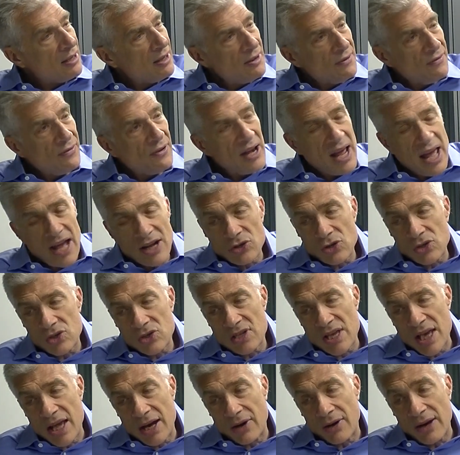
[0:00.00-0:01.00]
financial
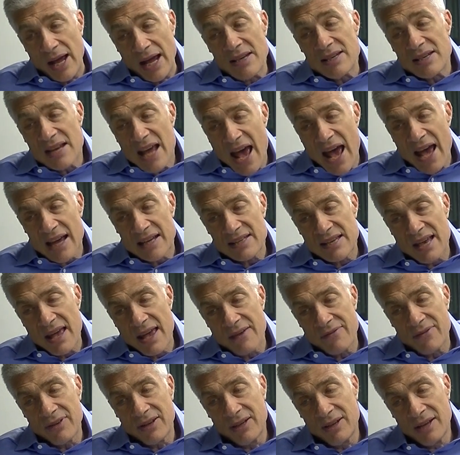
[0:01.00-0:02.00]
center and tax
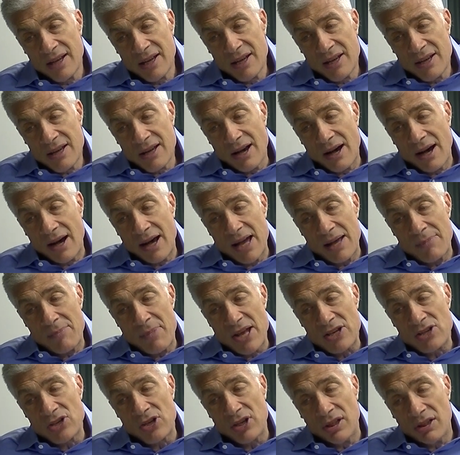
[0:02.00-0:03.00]
haven. I
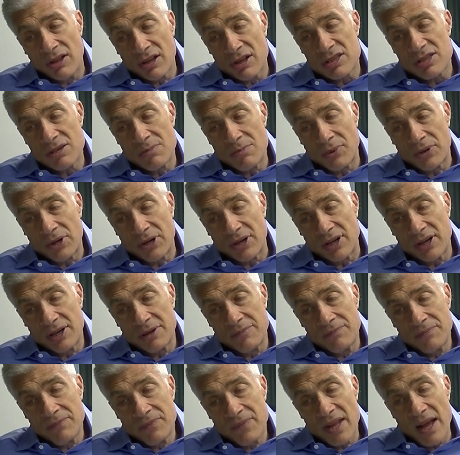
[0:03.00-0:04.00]
mentioned Luxembourg.
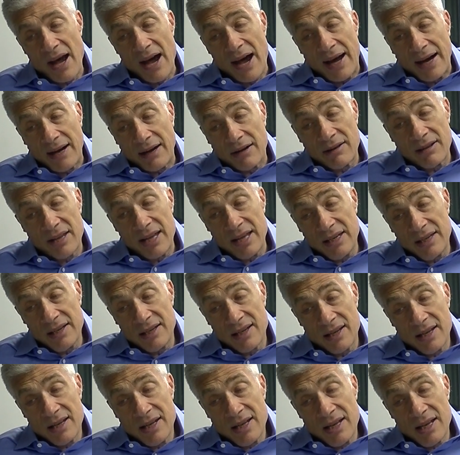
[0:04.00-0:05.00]
Ireland
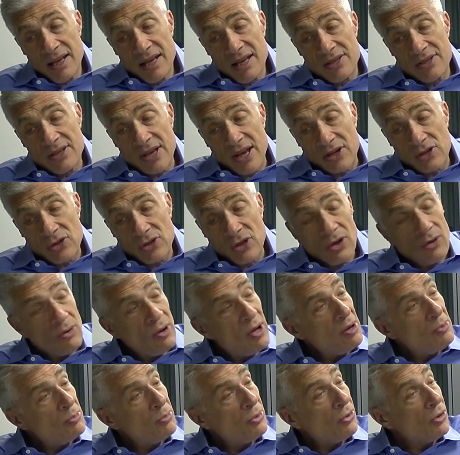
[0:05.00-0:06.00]
is actually
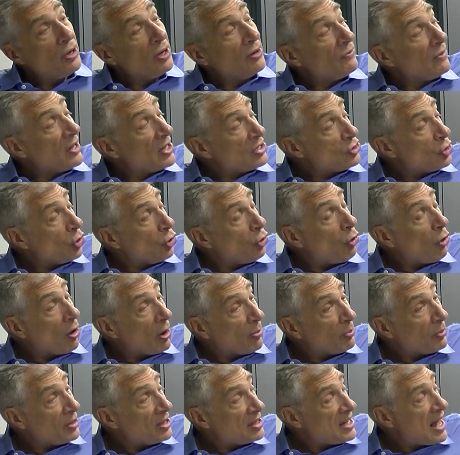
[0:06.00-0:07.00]
quite important. It's a
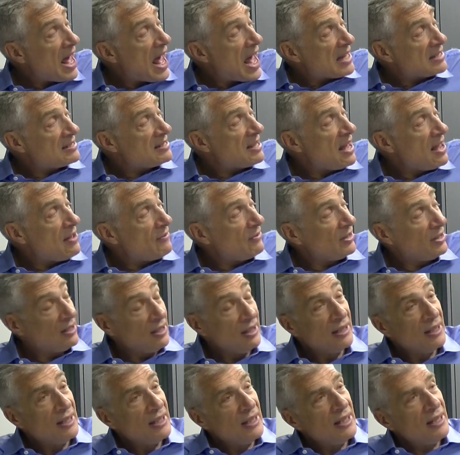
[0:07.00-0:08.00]
corporate tax haven
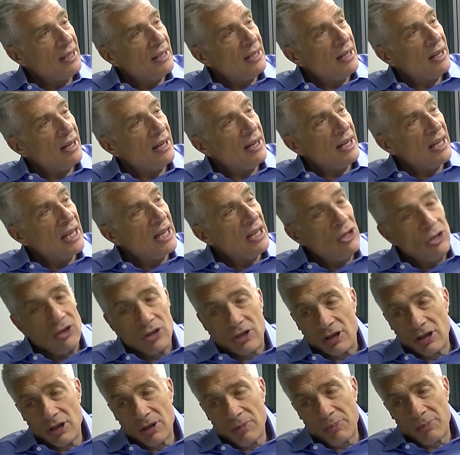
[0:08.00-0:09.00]
in
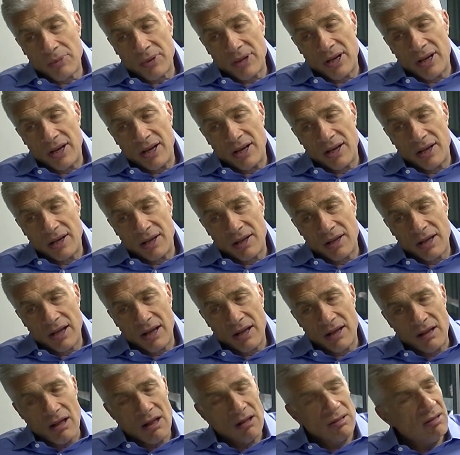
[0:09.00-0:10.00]
Europe.
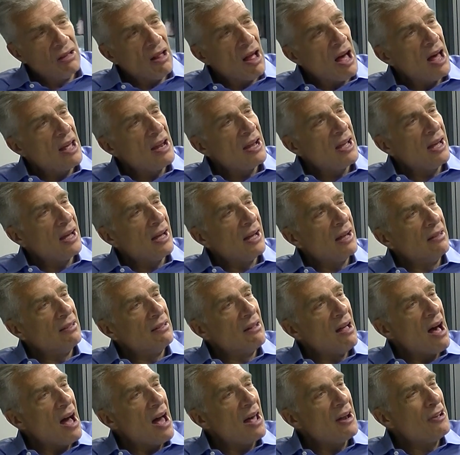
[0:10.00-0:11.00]
A
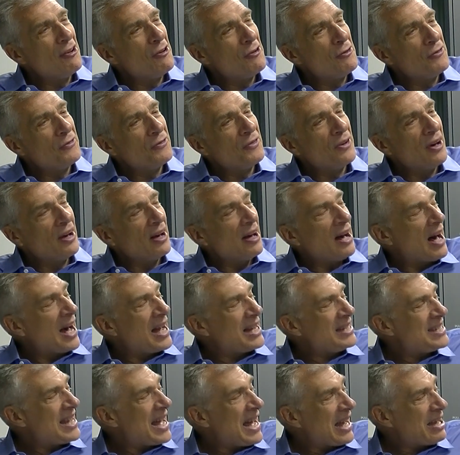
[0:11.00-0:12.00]
lot of
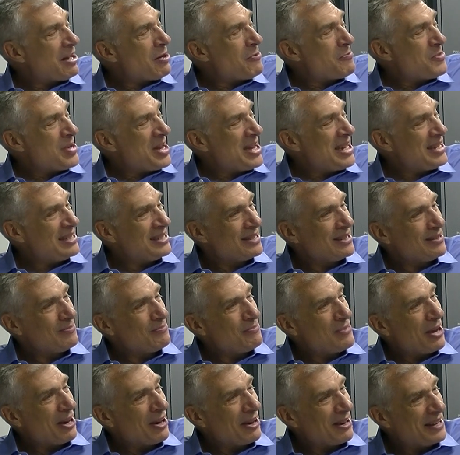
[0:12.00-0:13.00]
high-tech companies,
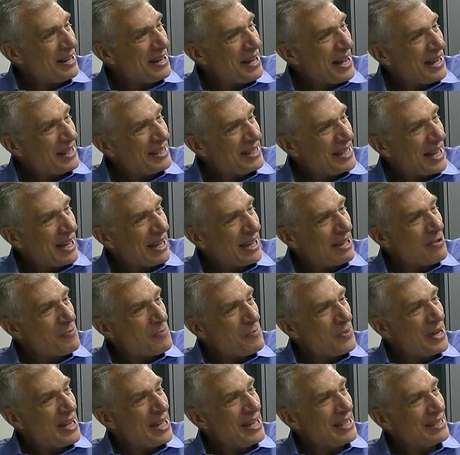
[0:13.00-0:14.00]
American high-tech
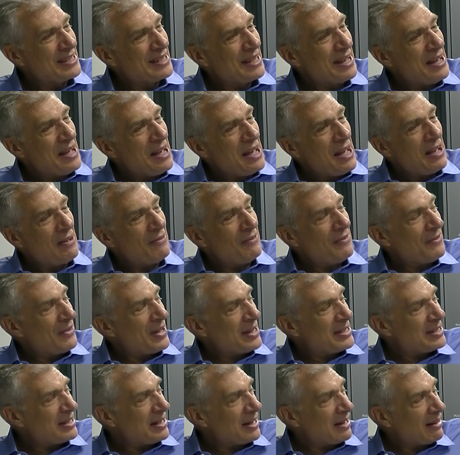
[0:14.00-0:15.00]
companies, have
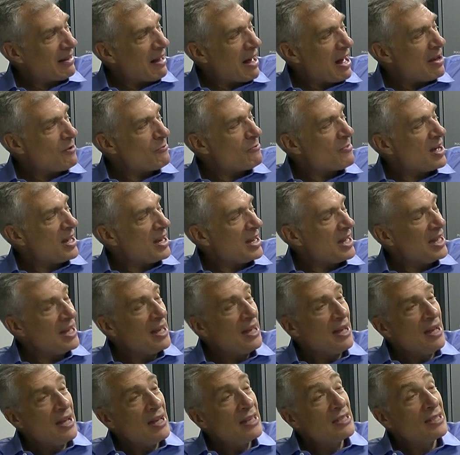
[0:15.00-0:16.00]
invested a lot of money.
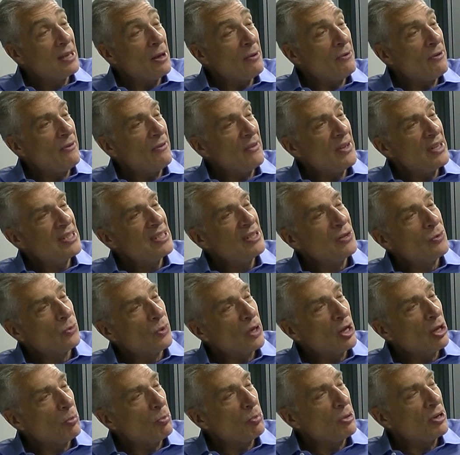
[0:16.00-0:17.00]
Some of it's in
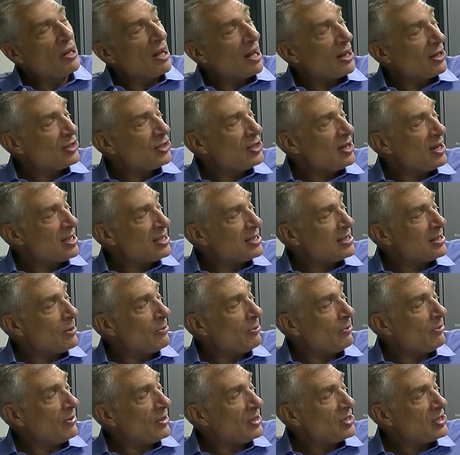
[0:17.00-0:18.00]
real production, and some
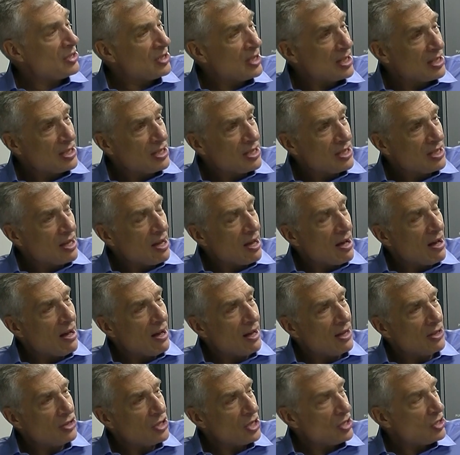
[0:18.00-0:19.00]
of it's just
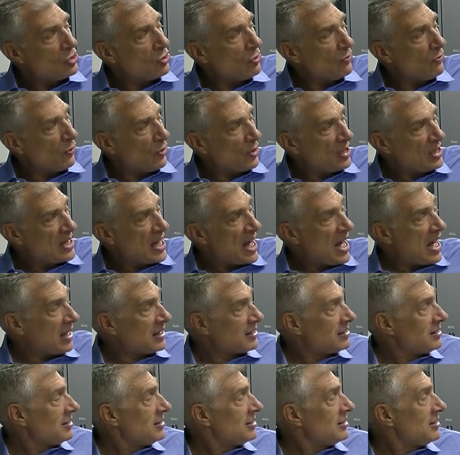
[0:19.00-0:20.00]
to avoid
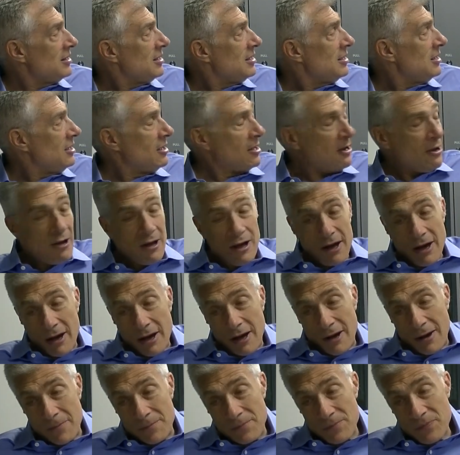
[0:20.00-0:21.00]
taxes.
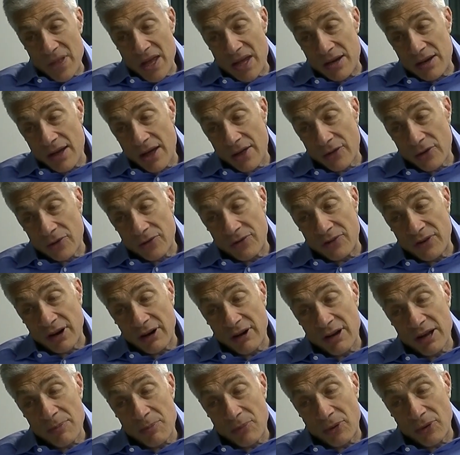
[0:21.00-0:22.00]
Another
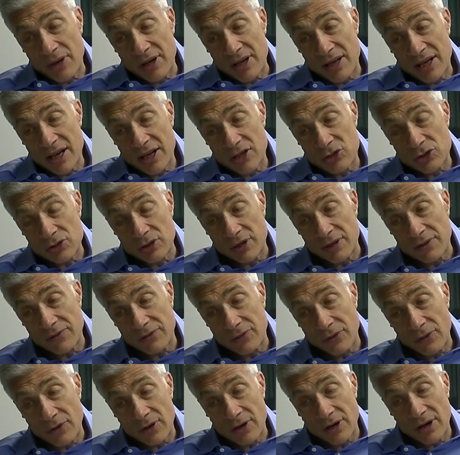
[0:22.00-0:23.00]
very important country
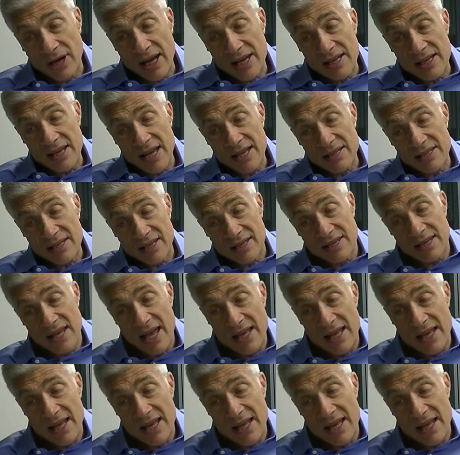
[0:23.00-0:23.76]
as a